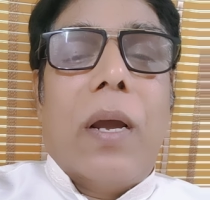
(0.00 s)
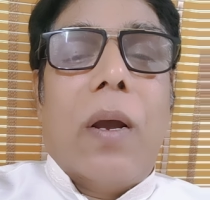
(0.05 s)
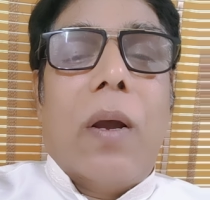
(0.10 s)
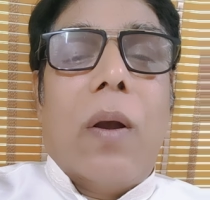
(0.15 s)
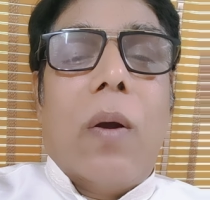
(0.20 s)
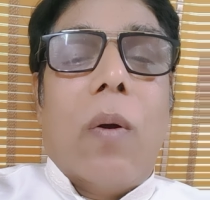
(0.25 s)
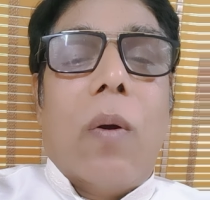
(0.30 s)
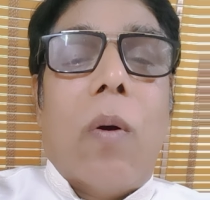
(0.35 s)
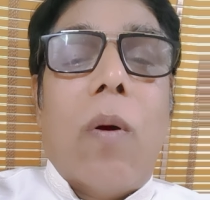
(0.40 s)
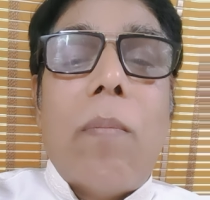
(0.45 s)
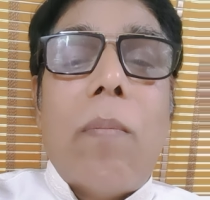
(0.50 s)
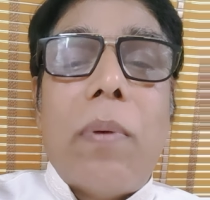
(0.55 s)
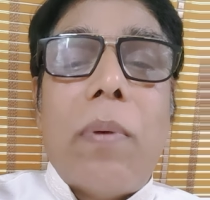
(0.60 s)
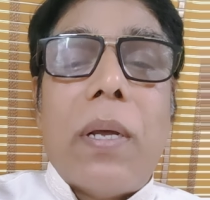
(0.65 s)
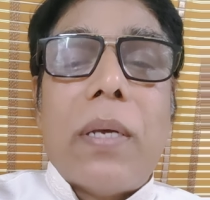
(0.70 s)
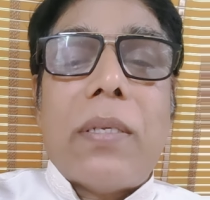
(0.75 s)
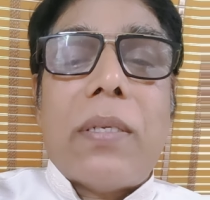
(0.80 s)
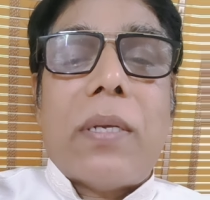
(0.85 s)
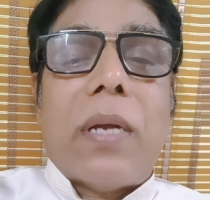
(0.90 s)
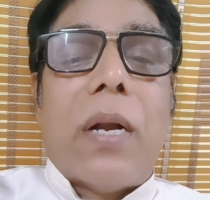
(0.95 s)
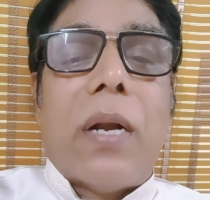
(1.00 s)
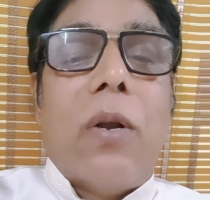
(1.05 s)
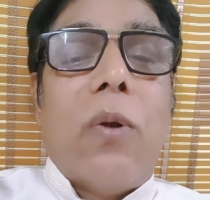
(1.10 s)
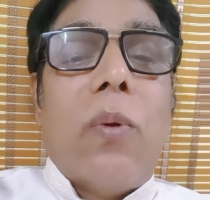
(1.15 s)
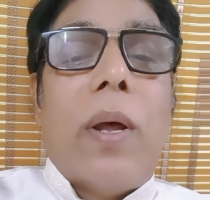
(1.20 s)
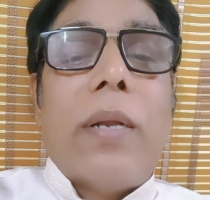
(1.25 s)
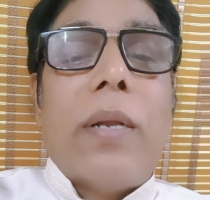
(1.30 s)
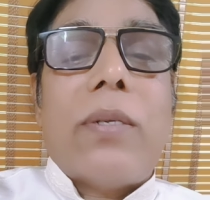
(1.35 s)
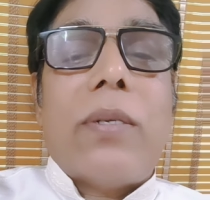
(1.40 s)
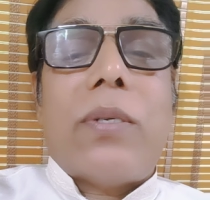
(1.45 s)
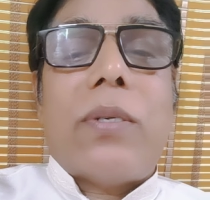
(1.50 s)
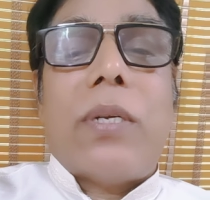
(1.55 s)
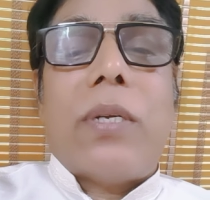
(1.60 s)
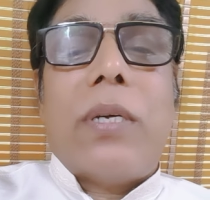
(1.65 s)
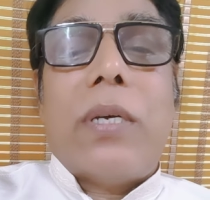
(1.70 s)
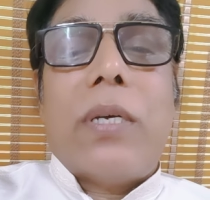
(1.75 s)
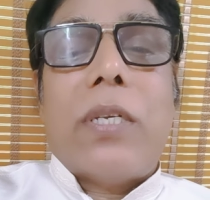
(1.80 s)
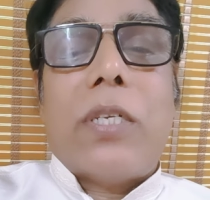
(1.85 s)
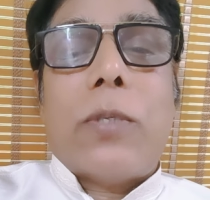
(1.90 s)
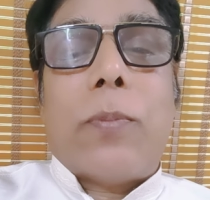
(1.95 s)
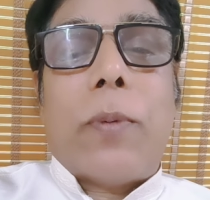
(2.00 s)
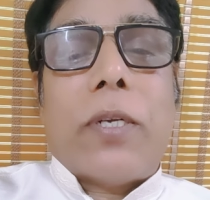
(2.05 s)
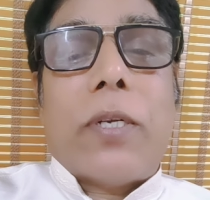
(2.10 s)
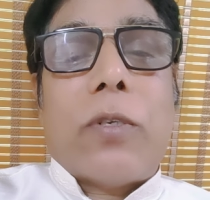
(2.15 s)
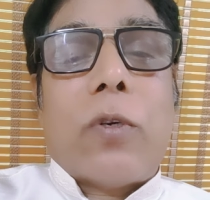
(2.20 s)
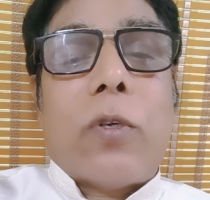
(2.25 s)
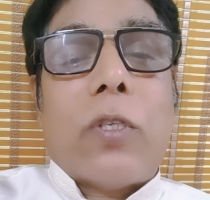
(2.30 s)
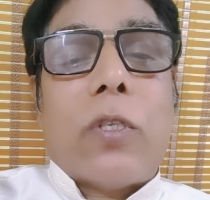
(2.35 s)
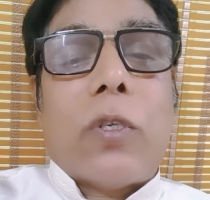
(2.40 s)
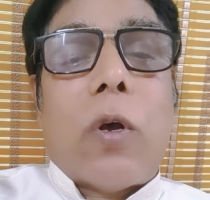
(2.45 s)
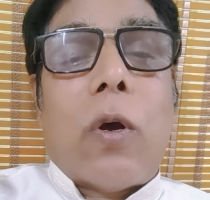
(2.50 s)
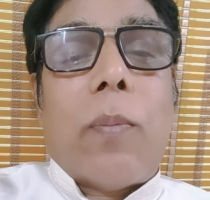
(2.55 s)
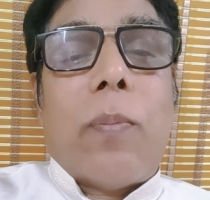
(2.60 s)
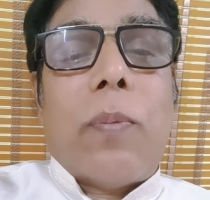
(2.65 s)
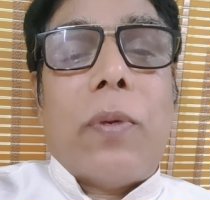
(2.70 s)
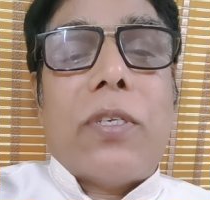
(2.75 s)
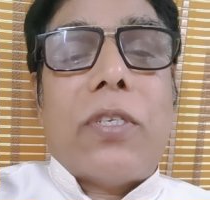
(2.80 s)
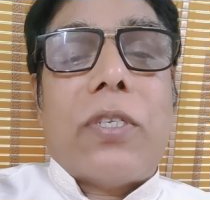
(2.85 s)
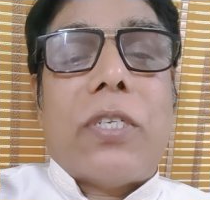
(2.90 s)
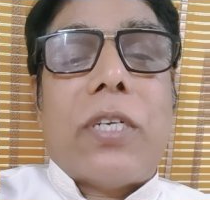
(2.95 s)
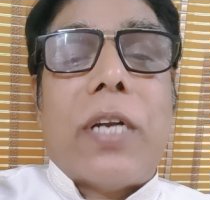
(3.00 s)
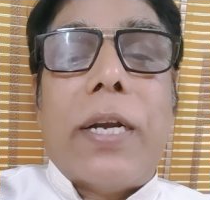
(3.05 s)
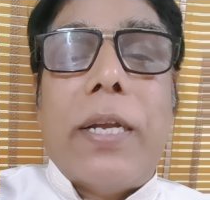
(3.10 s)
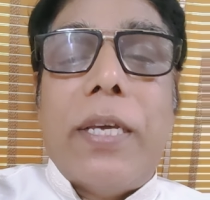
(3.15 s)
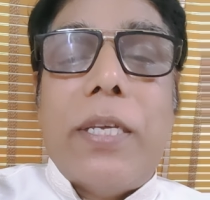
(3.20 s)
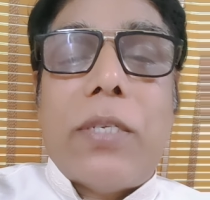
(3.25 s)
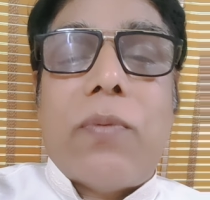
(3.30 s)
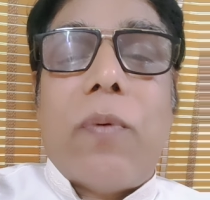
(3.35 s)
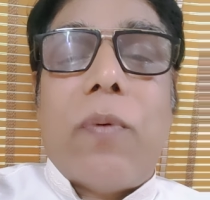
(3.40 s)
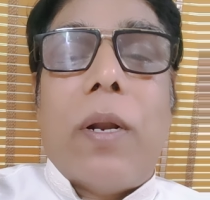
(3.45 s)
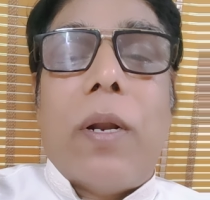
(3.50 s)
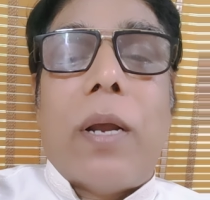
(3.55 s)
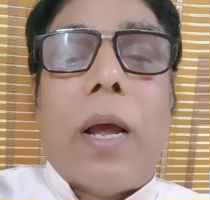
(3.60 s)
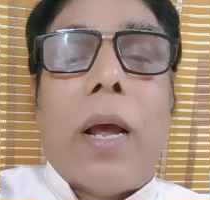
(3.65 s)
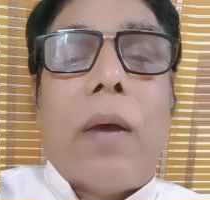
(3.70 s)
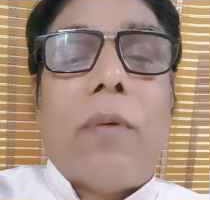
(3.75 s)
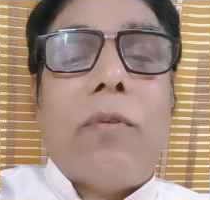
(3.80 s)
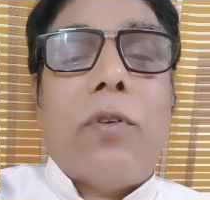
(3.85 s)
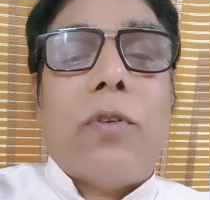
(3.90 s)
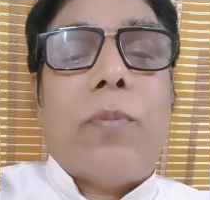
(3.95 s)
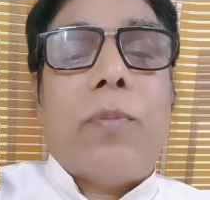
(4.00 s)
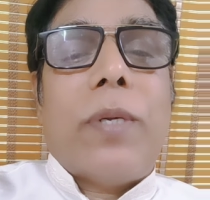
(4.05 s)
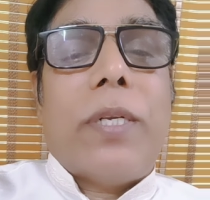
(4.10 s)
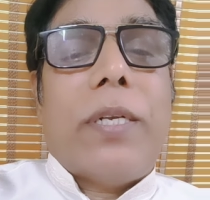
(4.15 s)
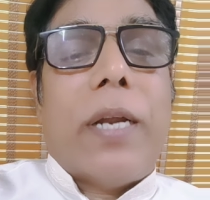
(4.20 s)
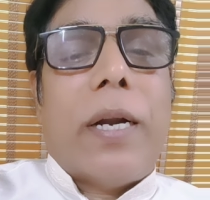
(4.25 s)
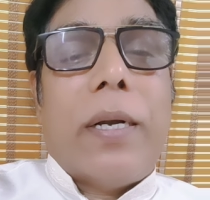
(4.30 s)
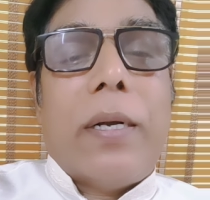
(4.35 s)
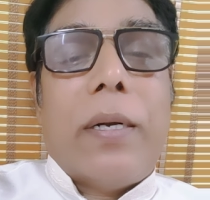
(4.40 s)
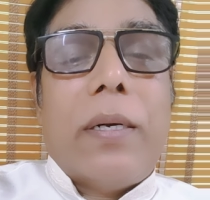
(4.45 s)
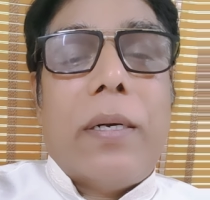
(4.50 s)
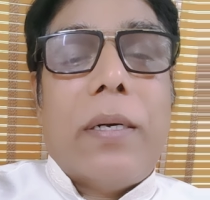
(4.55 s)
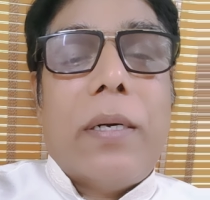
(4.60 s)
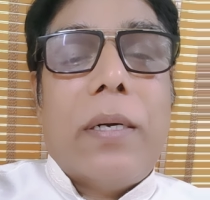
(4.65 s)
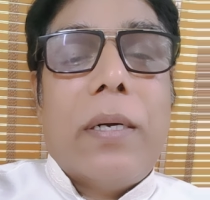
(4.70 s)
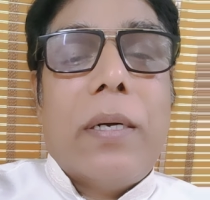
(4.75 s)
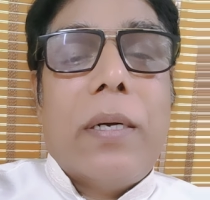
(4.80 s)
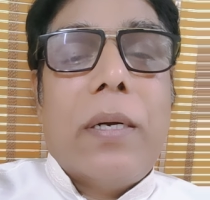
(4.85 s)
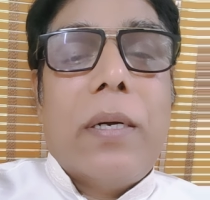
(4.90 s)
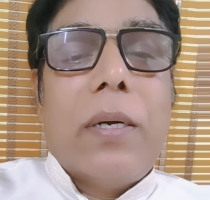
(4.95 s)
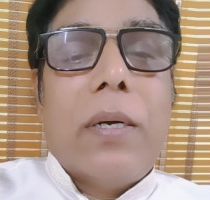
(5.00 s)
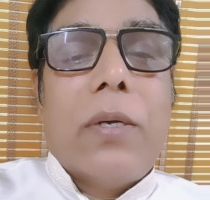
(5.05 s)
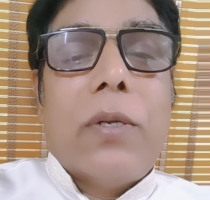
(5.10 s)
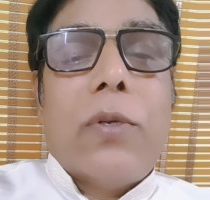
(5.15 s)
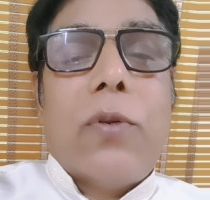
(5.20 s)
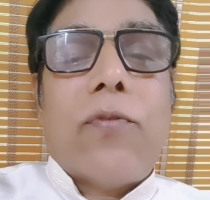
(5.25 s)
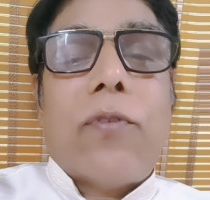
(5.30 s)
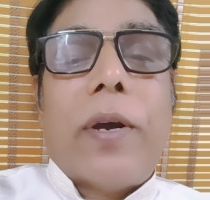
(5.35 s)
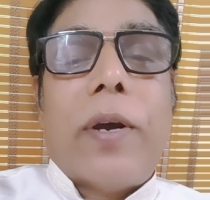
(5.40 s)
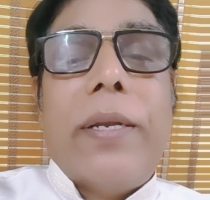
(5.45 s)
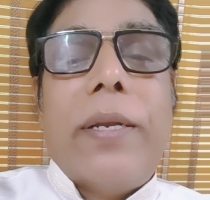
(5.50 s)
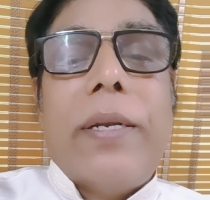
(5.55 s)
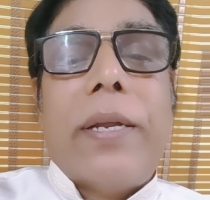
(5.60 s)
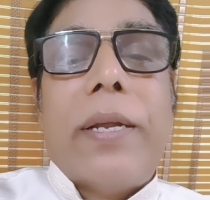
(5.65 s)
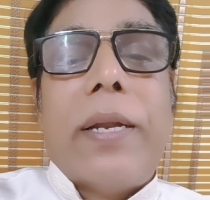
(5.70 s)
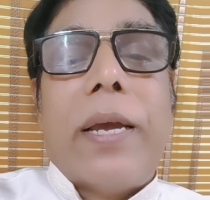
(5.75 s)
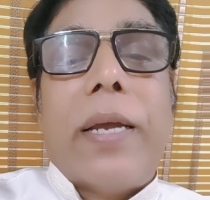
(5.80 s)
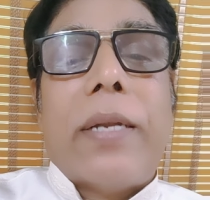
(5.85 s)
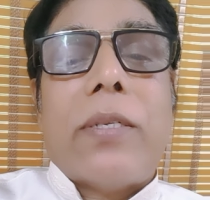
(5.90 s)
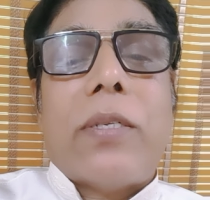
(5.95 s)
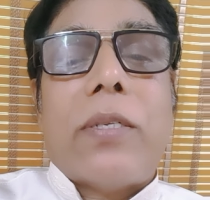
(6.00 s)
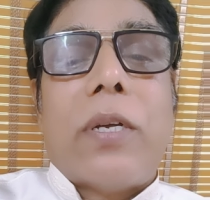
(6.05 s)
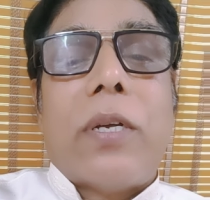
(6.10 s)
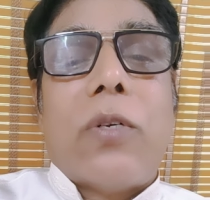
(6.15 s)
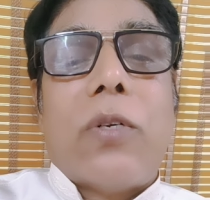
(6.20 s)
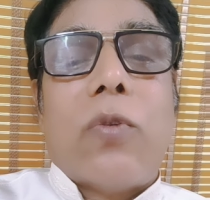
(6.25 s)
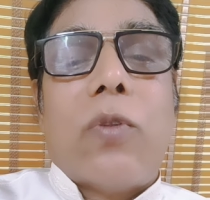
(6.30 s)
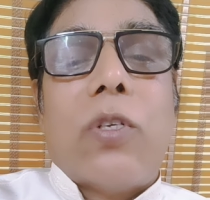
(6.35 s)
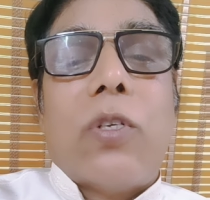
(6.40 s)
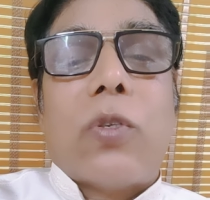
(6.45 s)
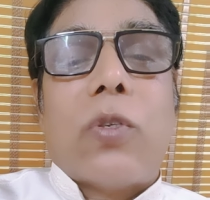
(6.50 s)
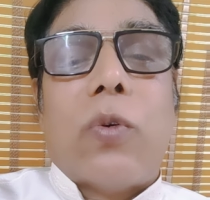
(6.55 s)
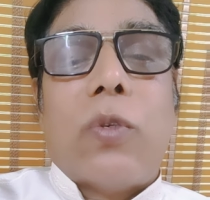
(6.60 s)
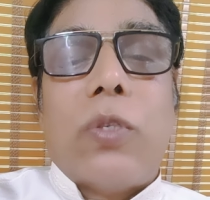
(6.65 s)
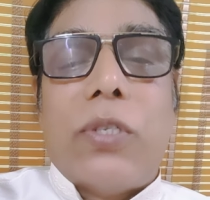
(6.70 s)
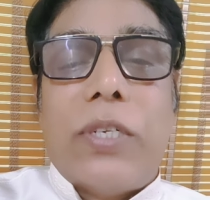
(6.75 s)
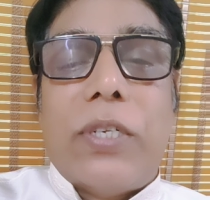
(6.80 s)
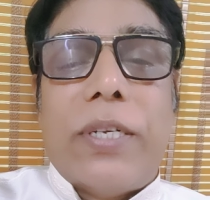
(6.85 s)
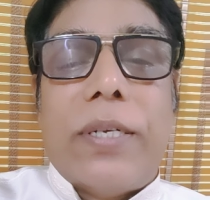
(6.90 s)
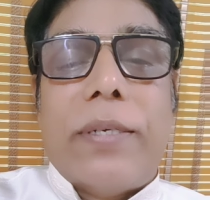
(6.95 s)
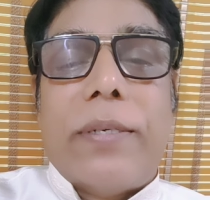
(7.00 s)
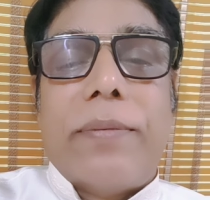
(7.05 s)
Complex advanced spectroscopic studies will have to be done to find an answer to this question.